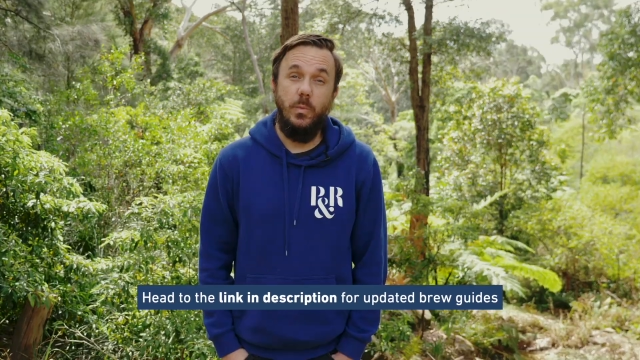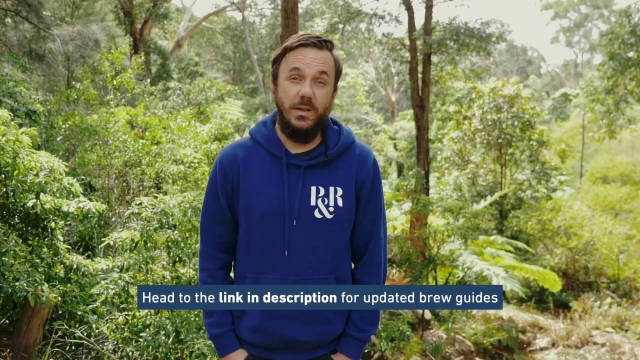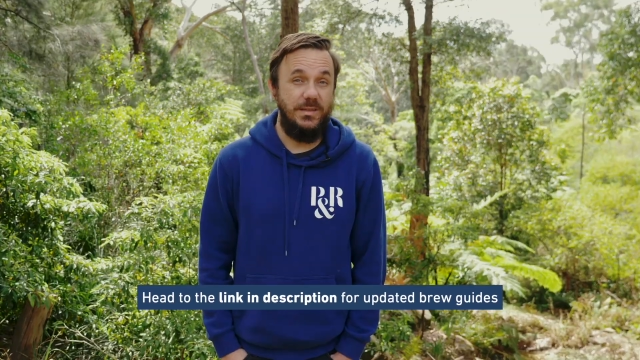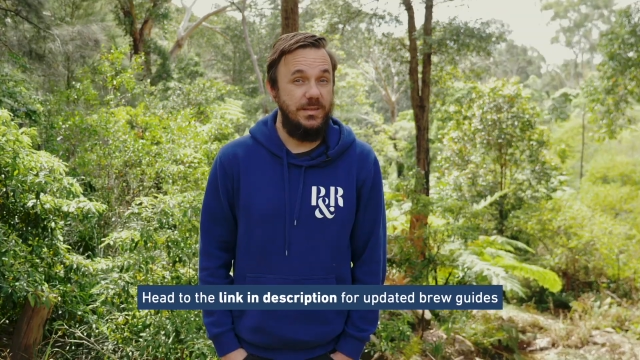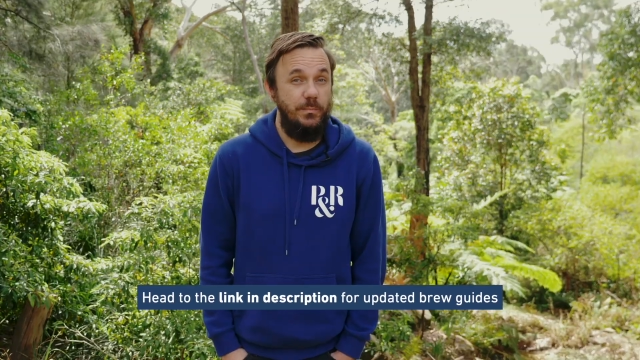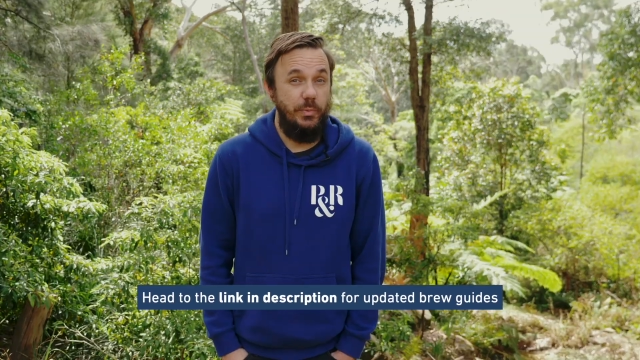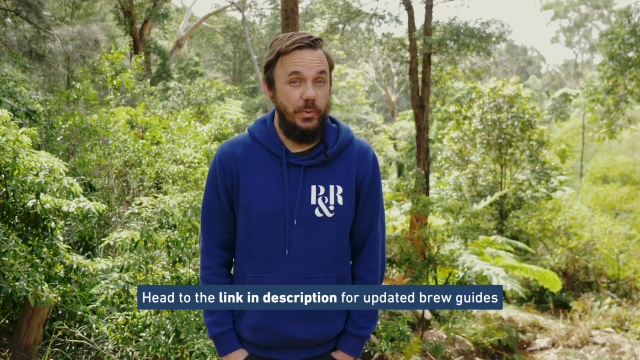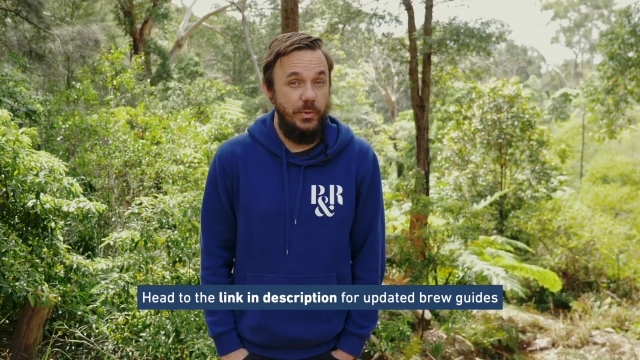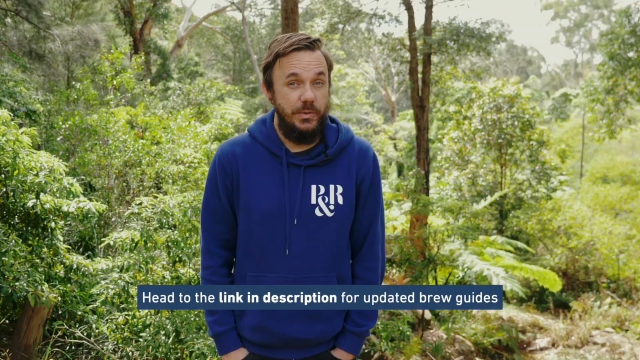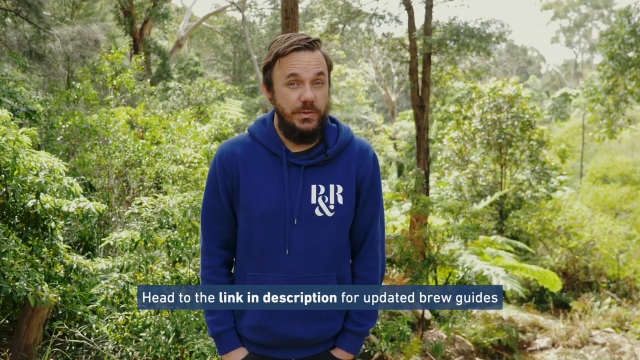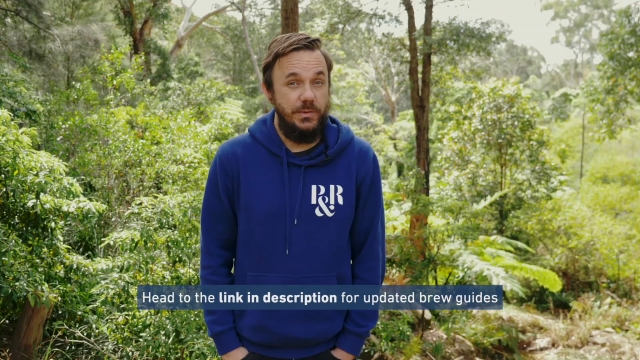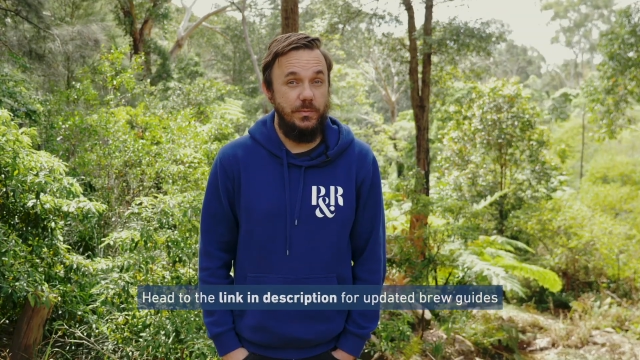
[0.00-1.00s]
Once
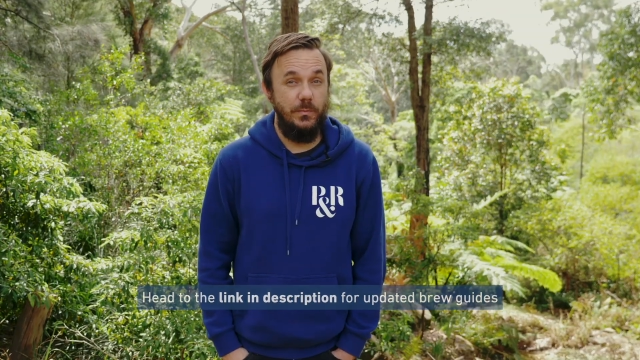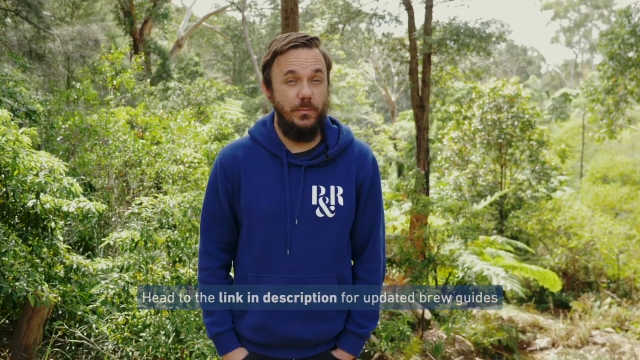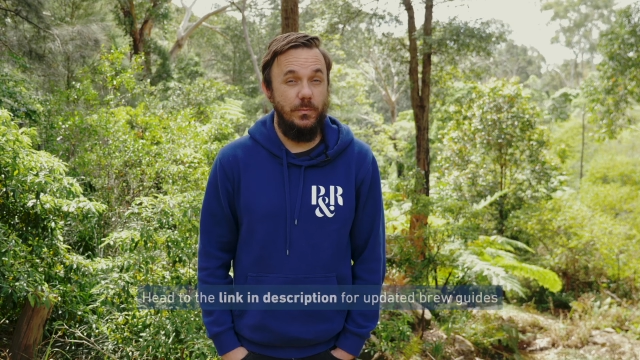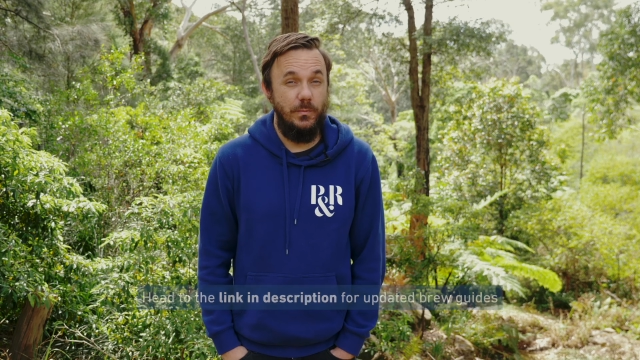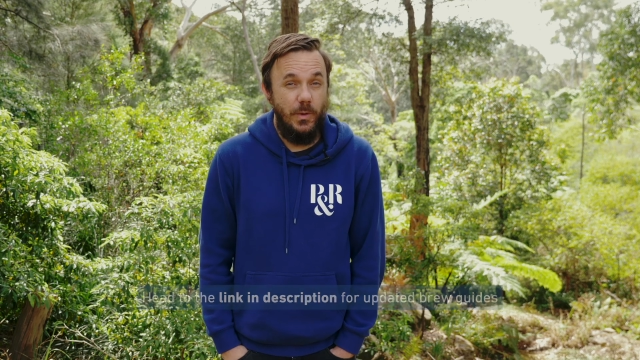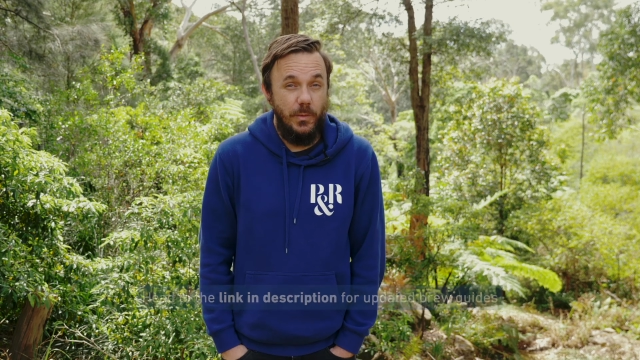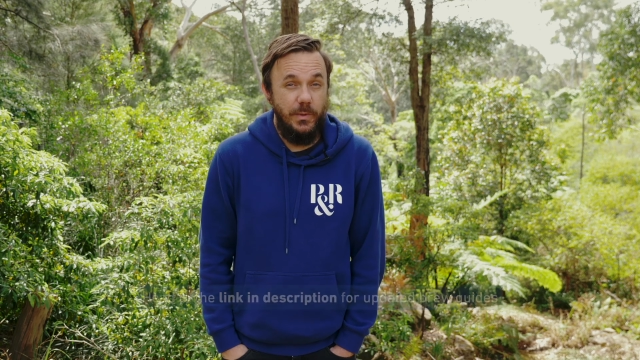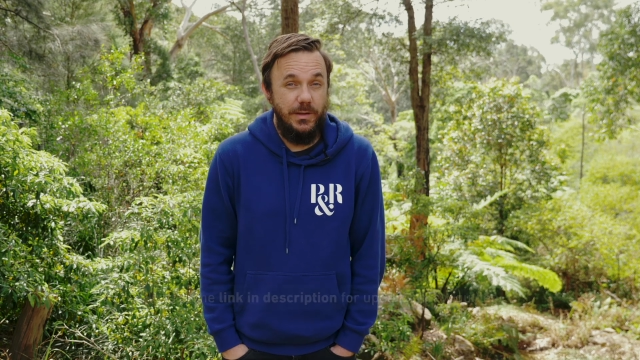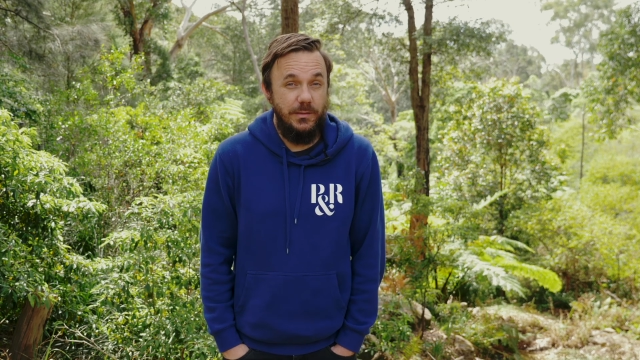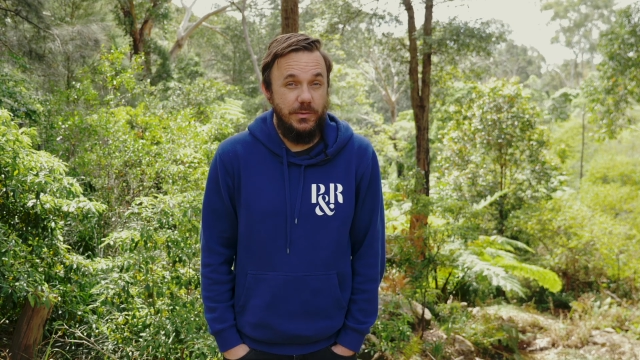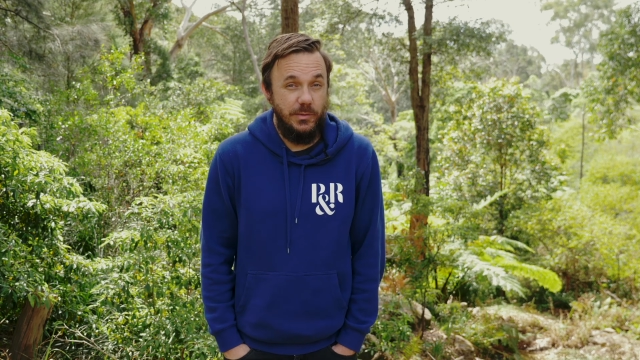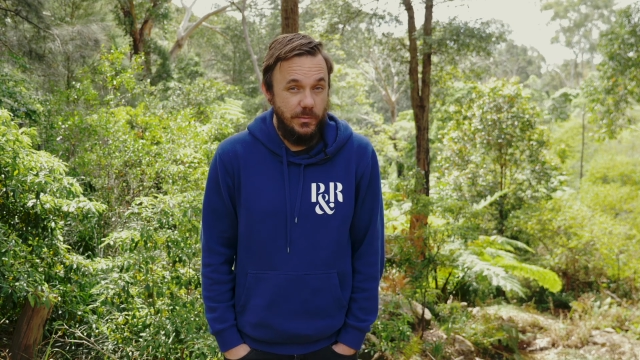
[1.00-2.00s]
brewed, what
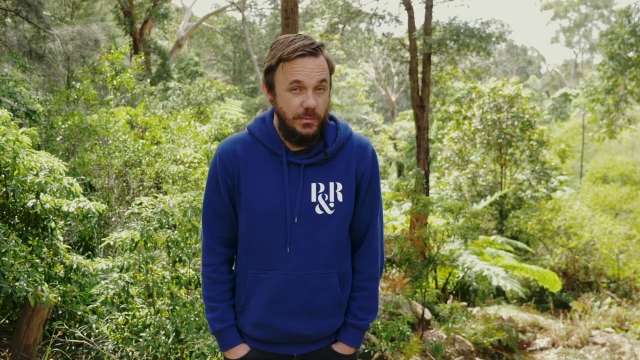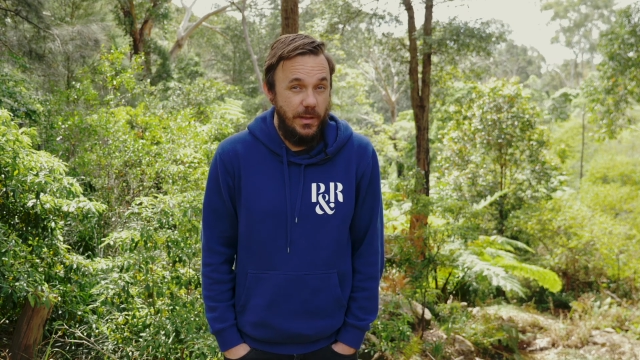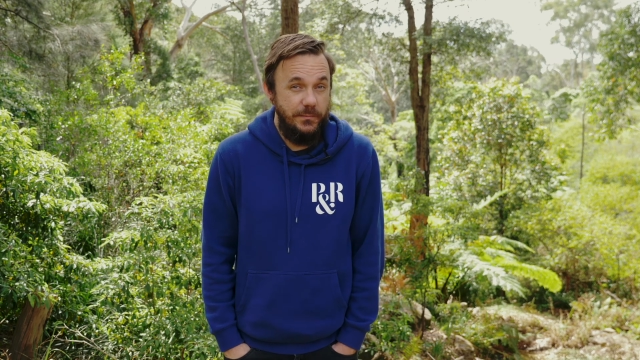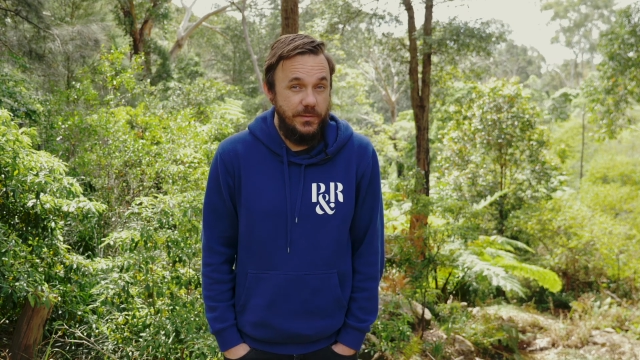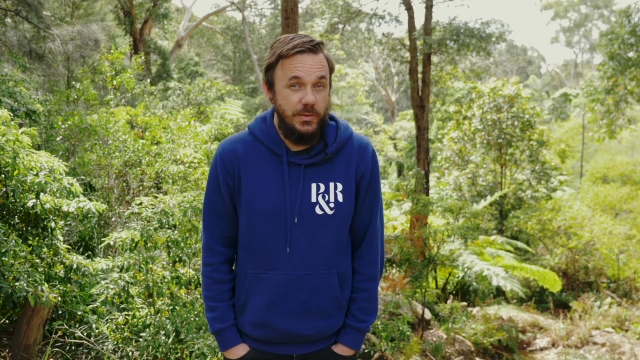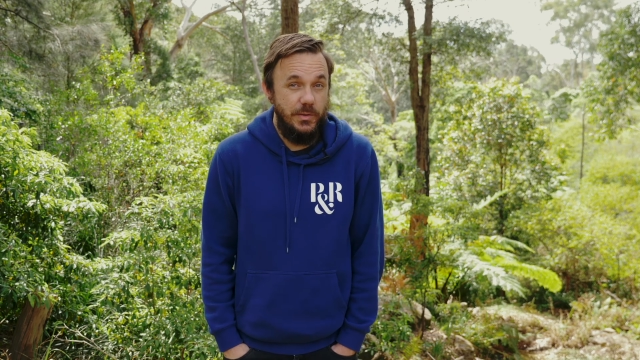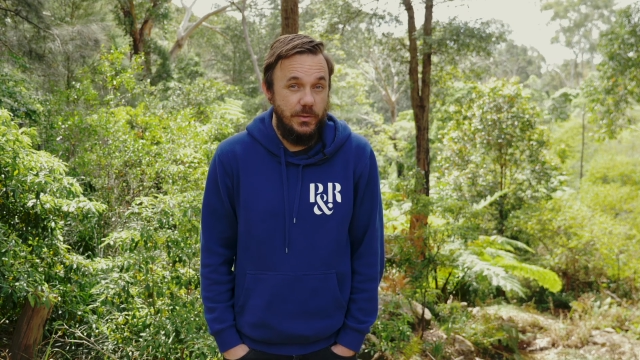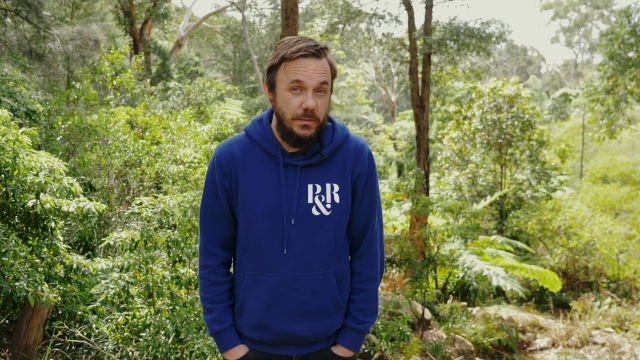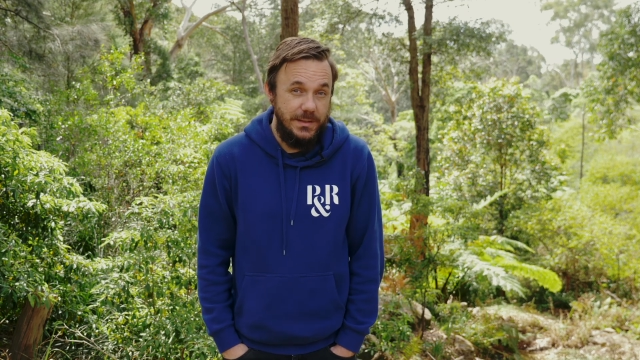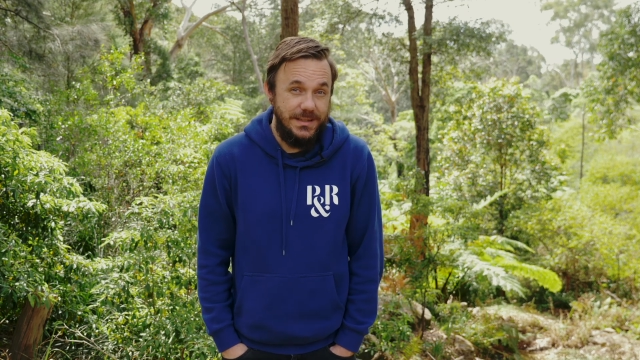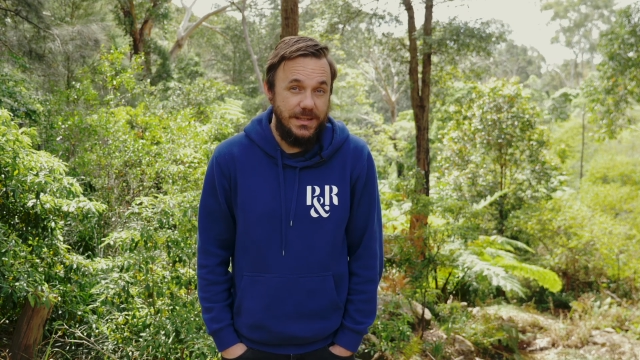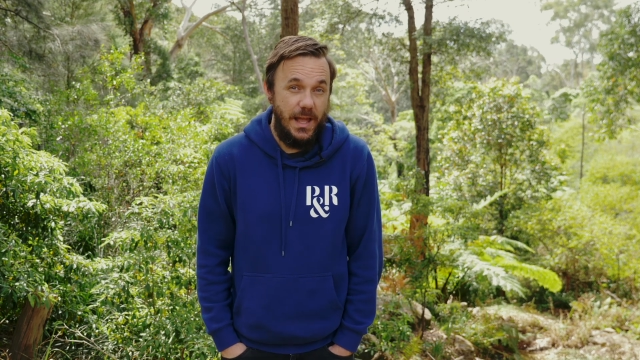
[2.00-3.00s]
we do love to
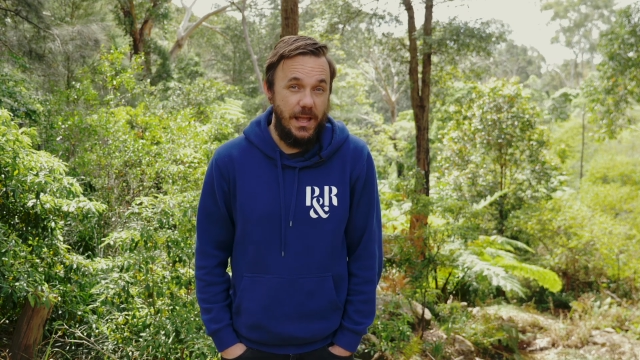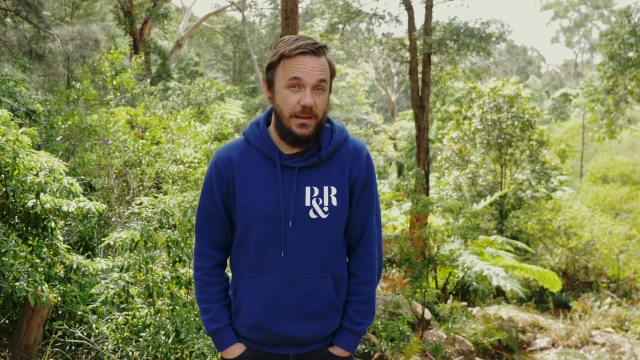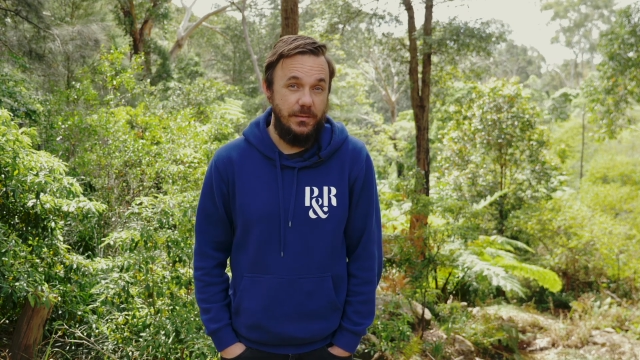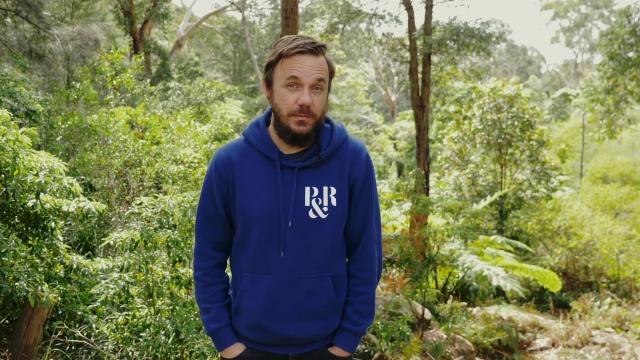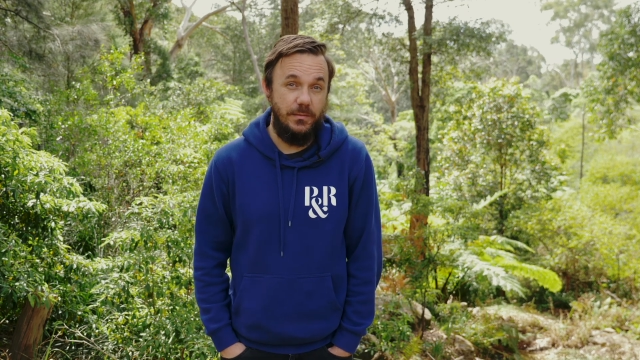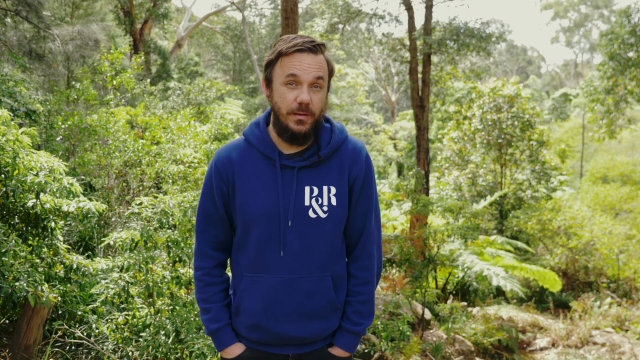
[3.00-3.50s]
do is add